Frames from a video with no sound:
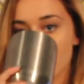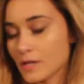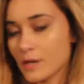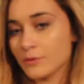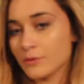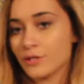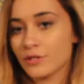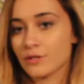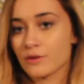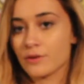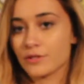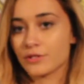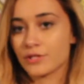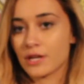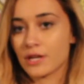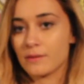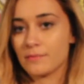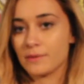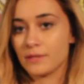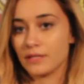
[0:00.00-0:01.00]
I would just always
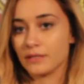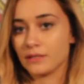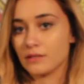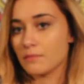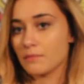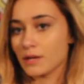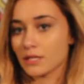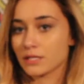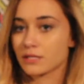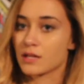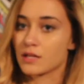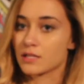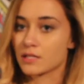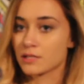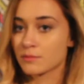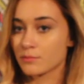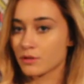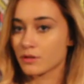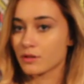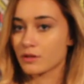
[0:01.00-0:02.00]
try to be like the best
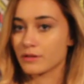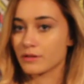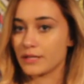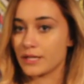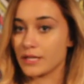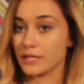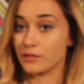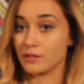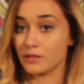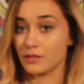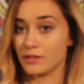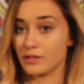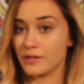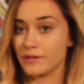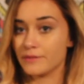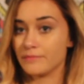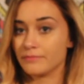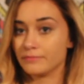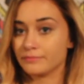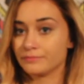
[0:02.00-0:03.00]
customer that I
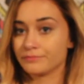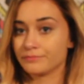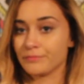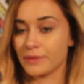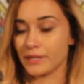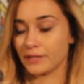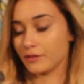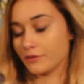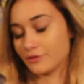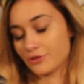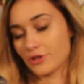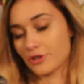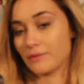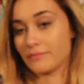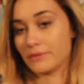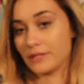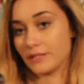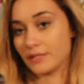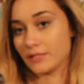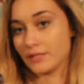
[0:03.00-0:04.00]
could, make their
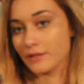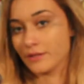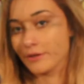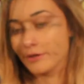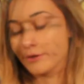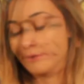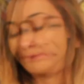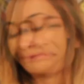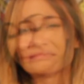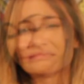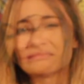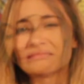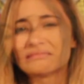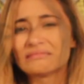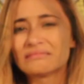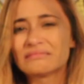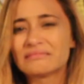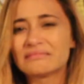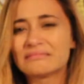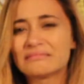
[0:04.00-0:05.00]
job easier.
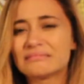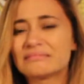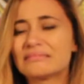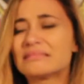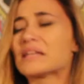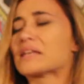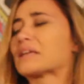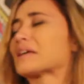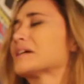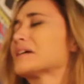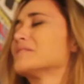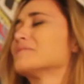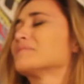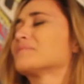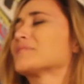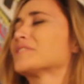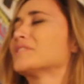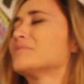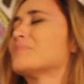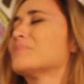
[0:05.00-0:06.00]
I can't
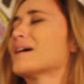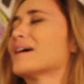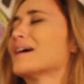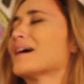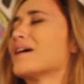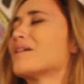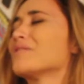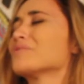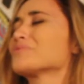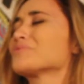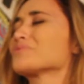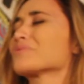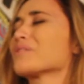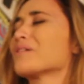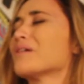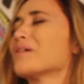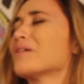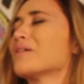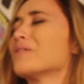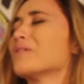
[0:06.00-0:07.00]
film my
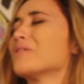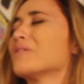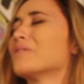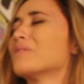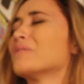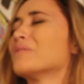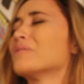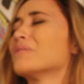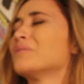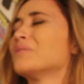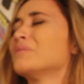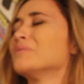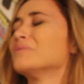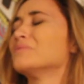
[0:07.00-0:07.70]
outro.